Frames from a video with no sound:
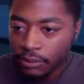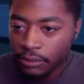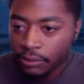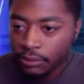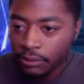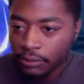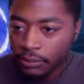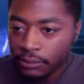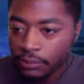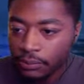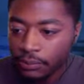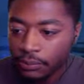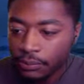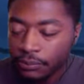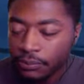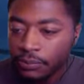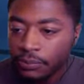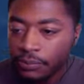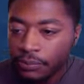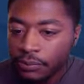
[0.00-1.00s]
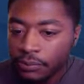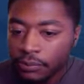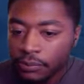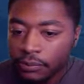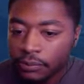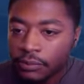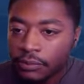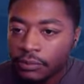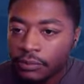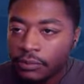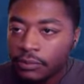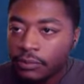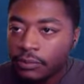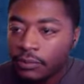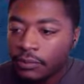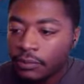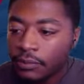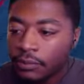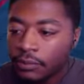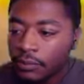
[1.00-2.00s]

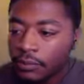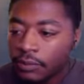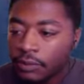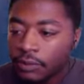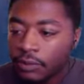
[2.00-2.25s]
(no one is talking)